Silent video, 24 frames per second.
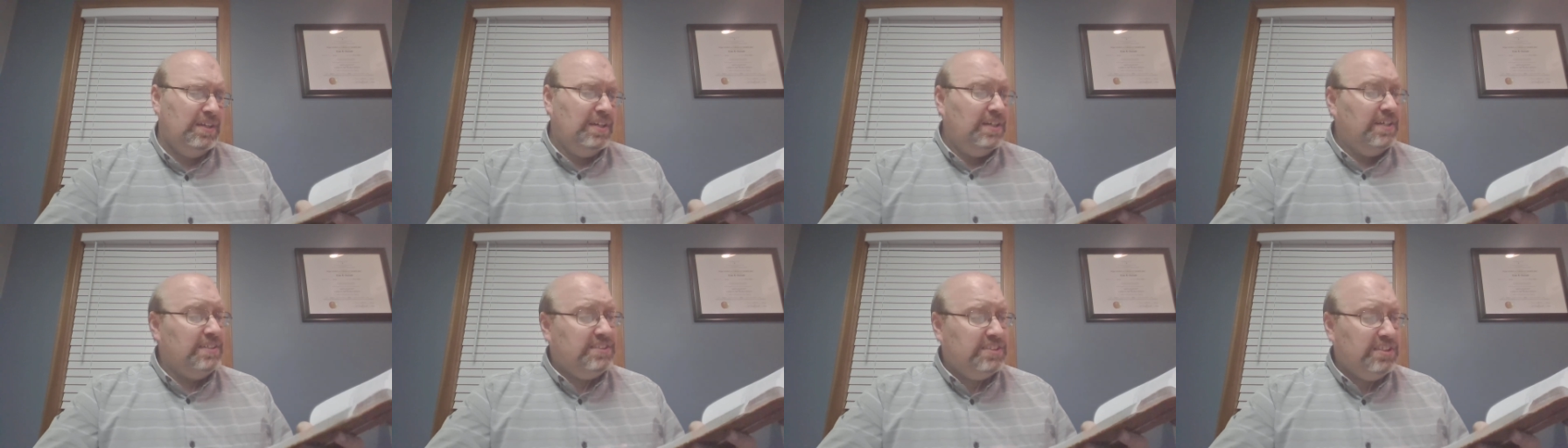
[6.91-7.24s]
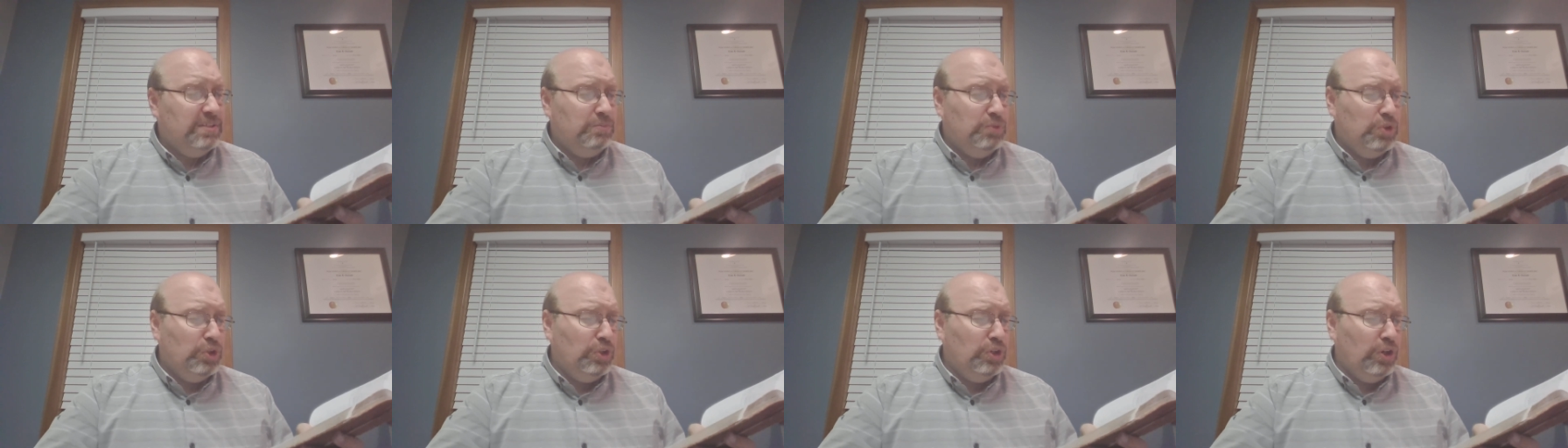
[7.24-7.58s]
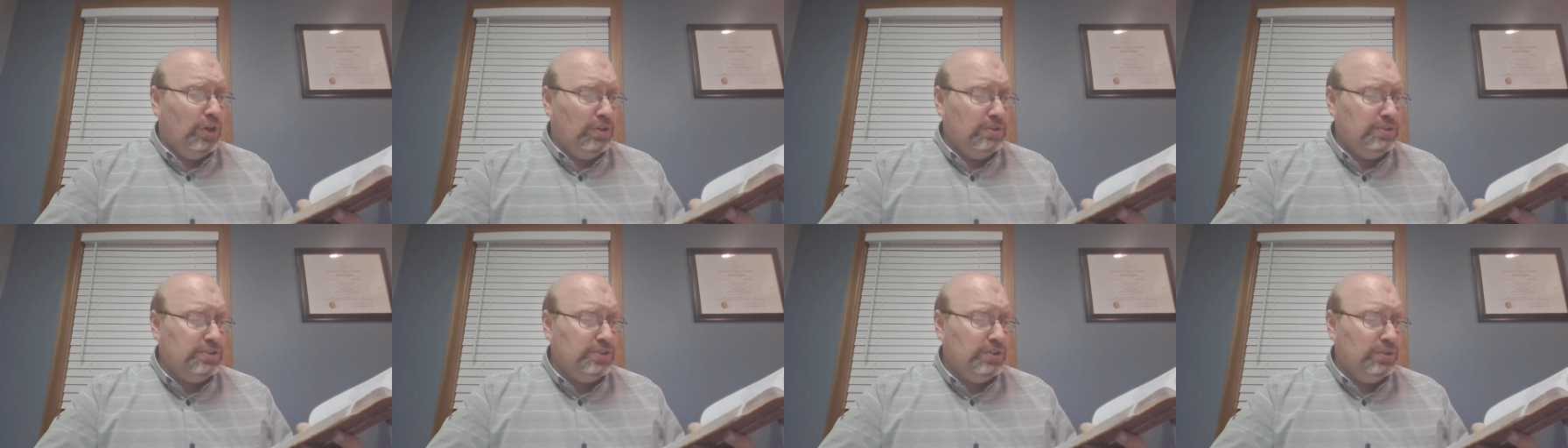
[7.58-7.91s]
it seemed good
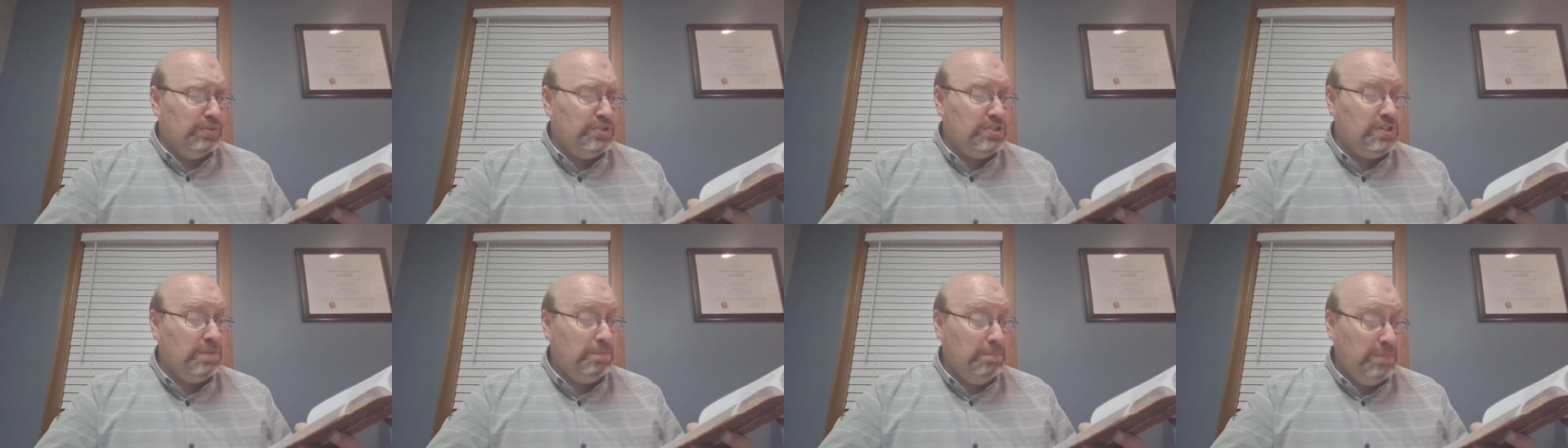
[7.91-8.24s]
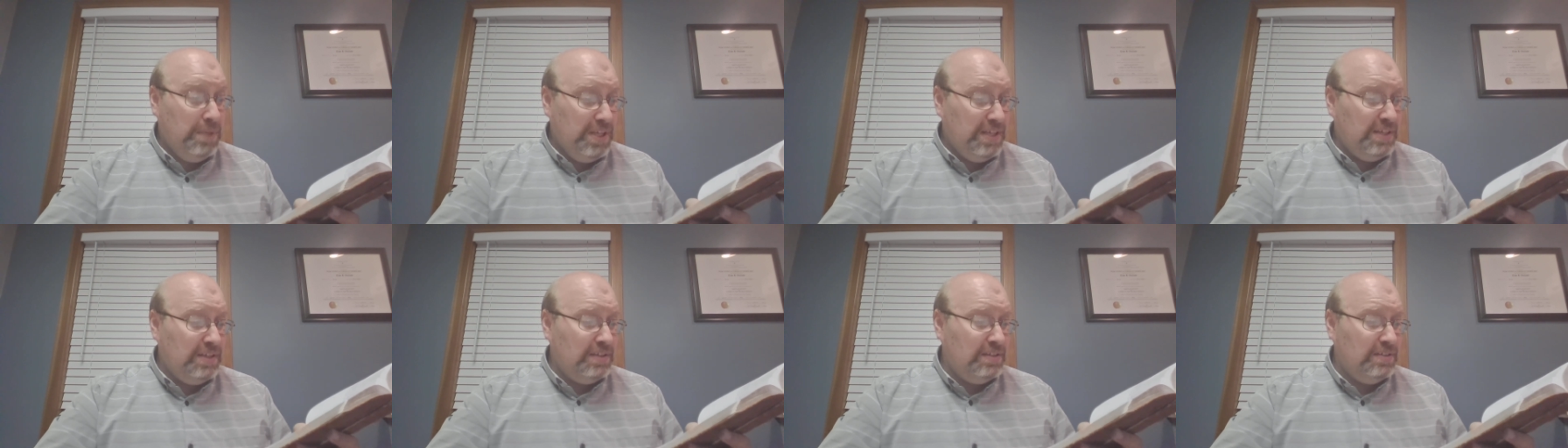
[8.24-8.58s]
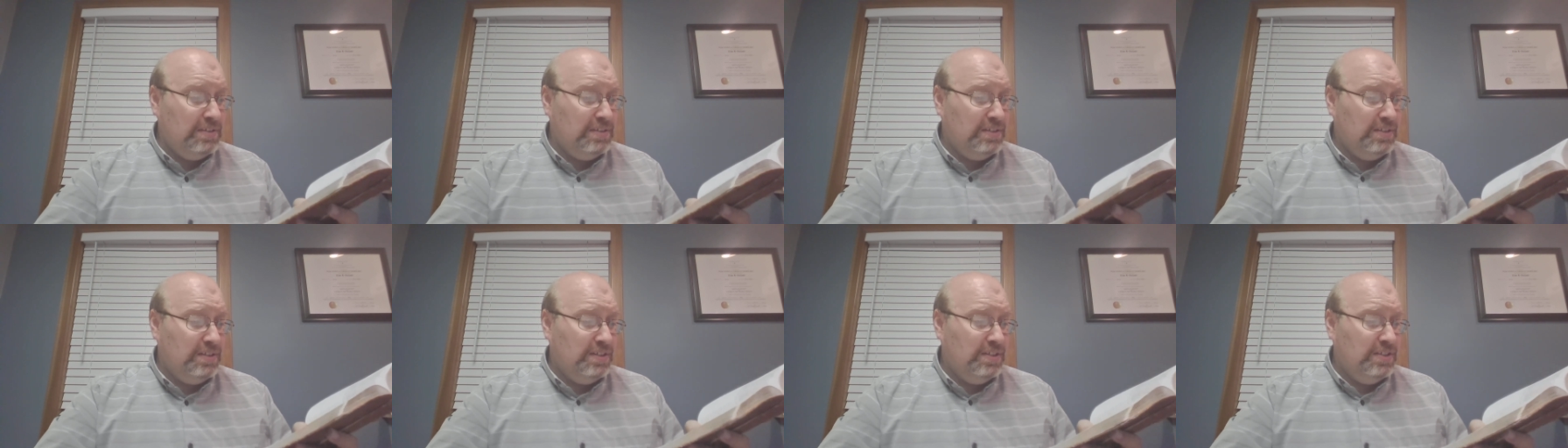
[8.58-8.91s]
also to me
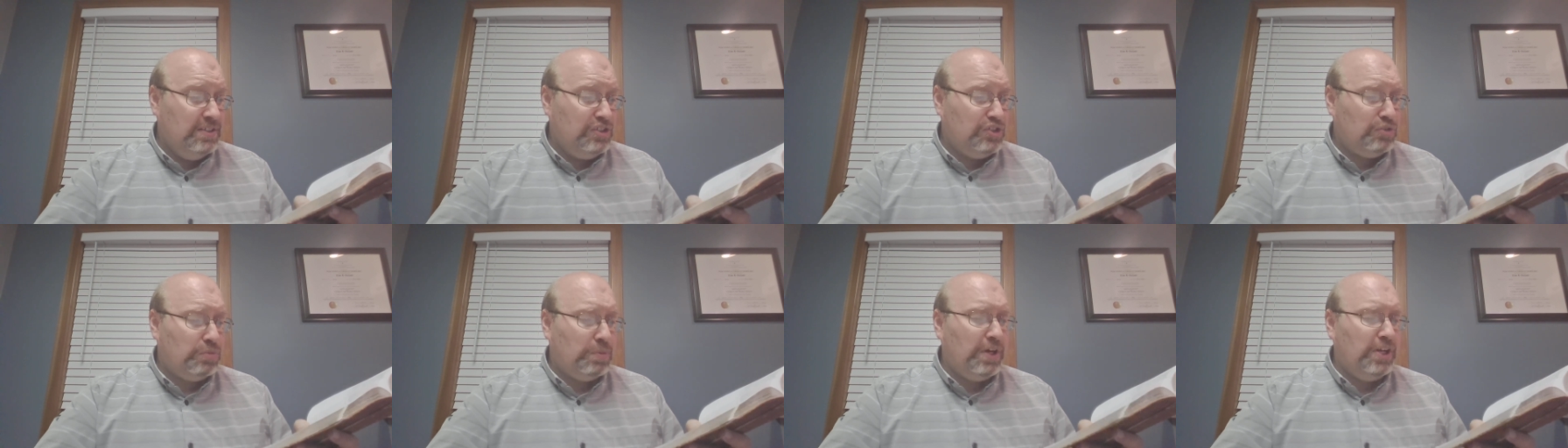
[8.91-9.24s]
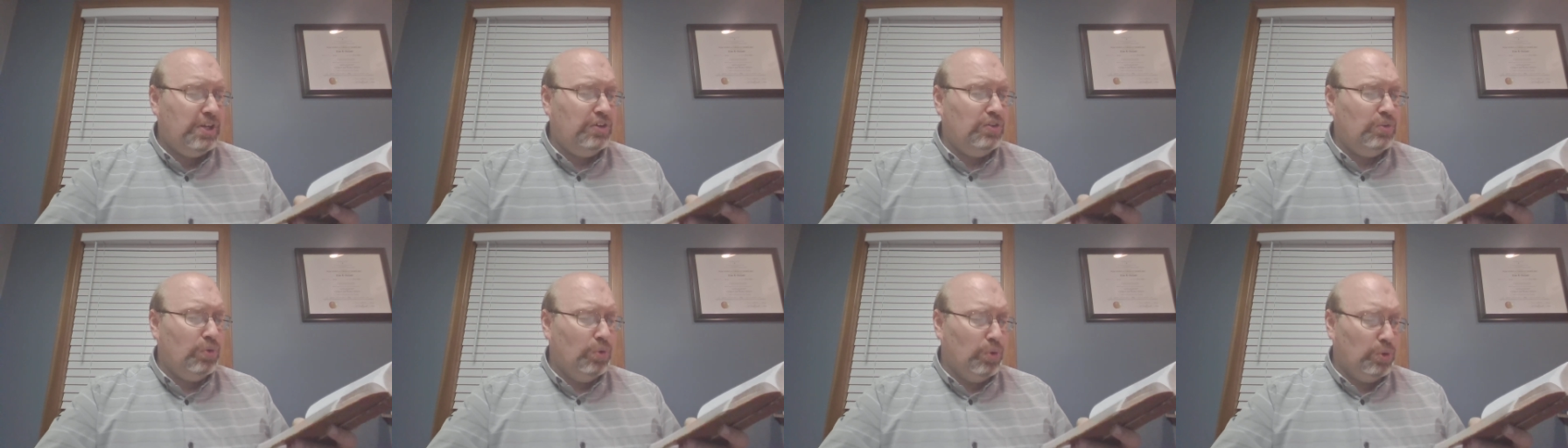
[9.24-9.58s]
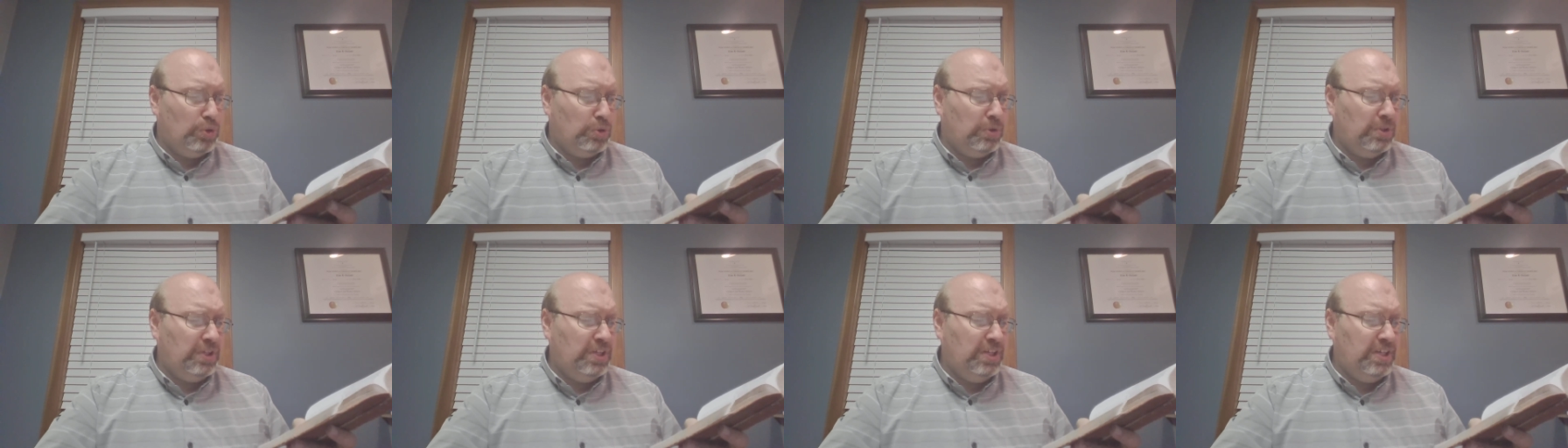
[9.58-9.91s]
to write an
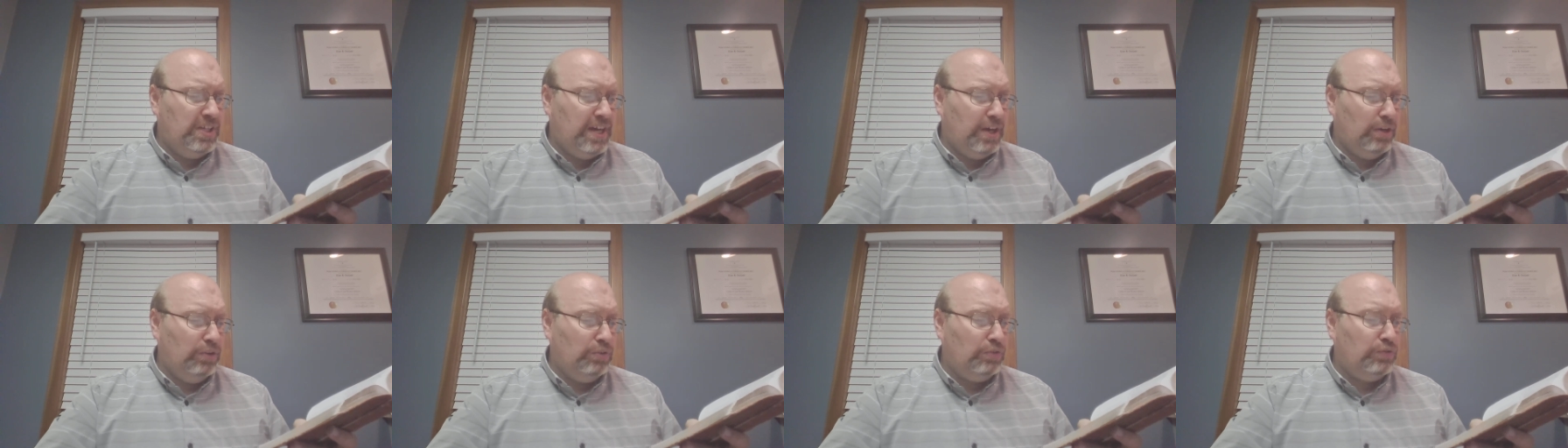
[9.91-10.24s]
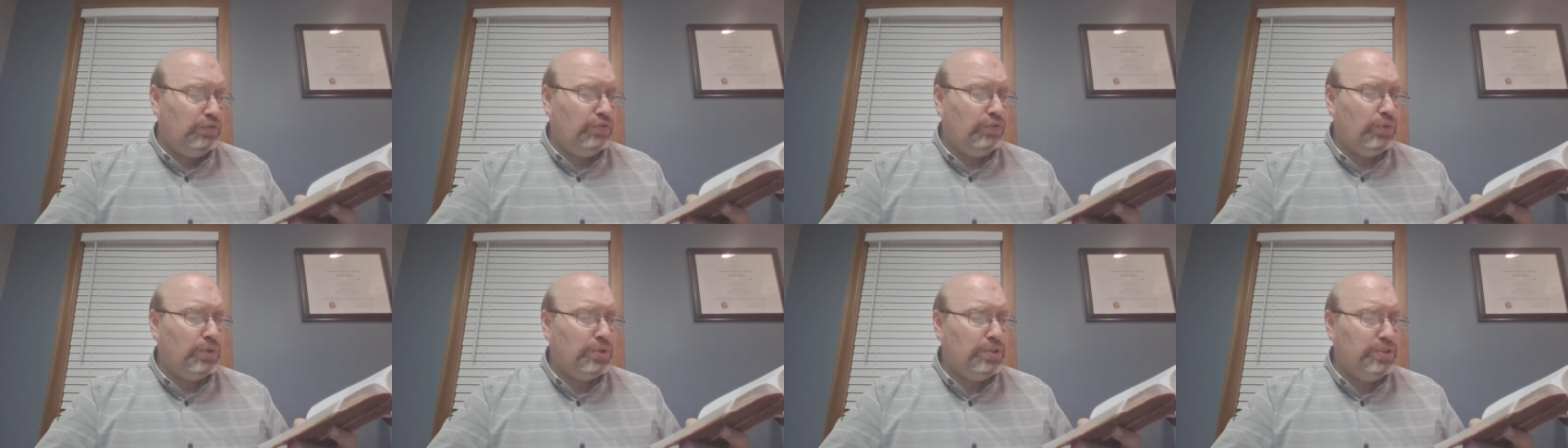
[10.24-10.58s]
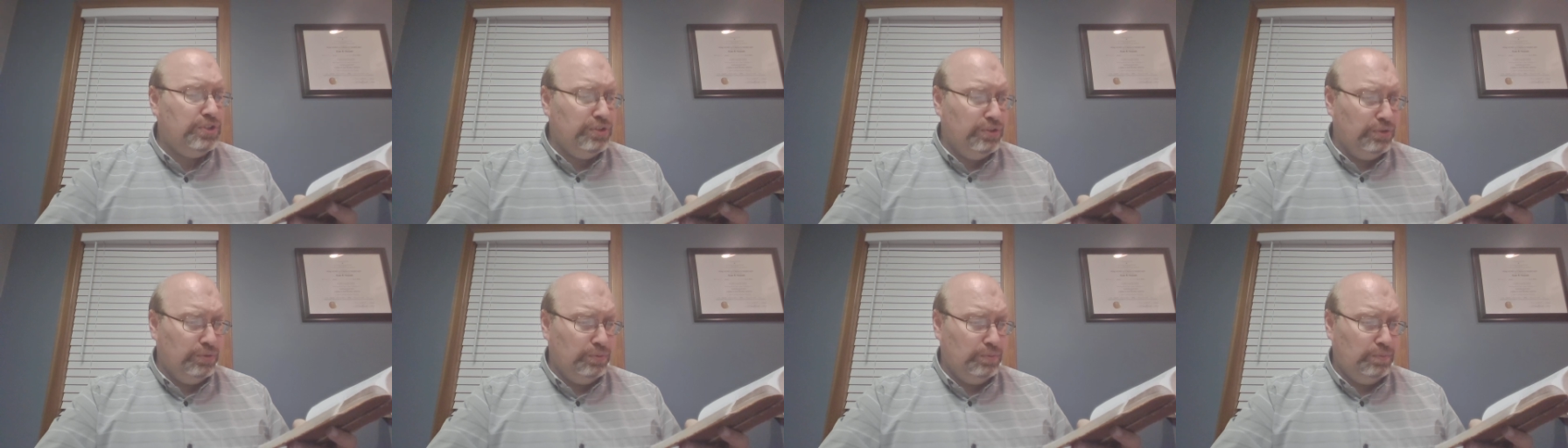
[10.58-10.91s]
orderly account for
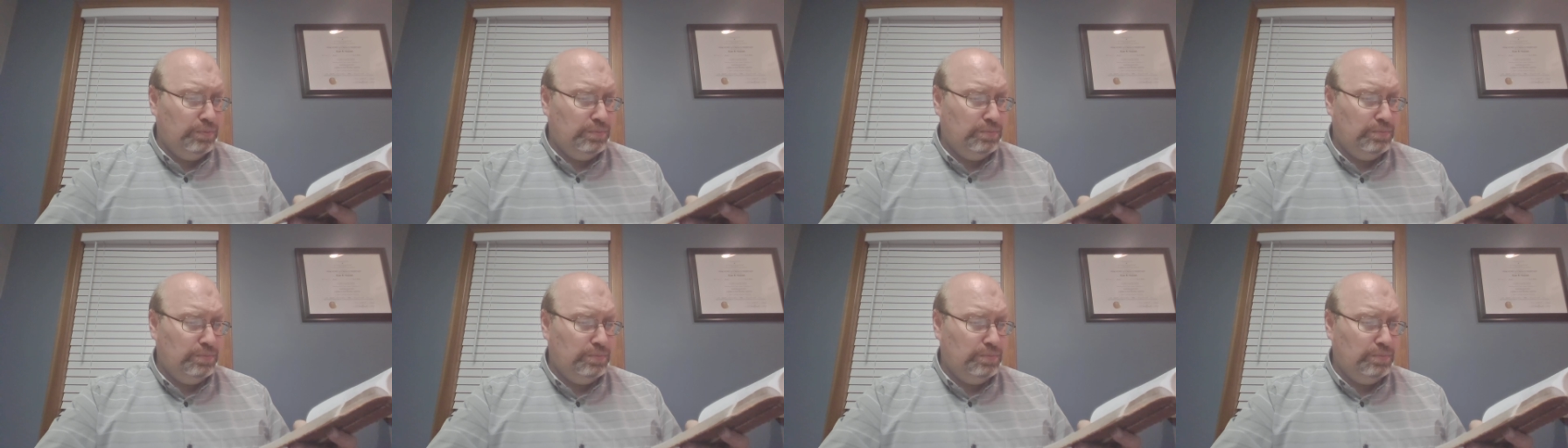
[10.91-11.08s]
you.